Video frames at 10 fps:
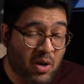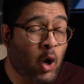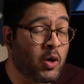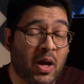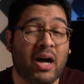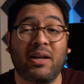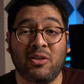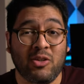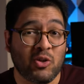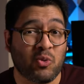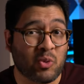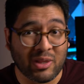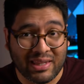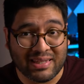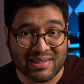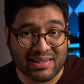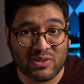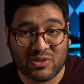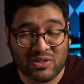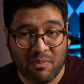are not new
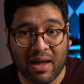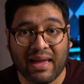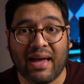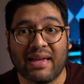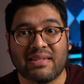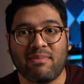releases to my eyes.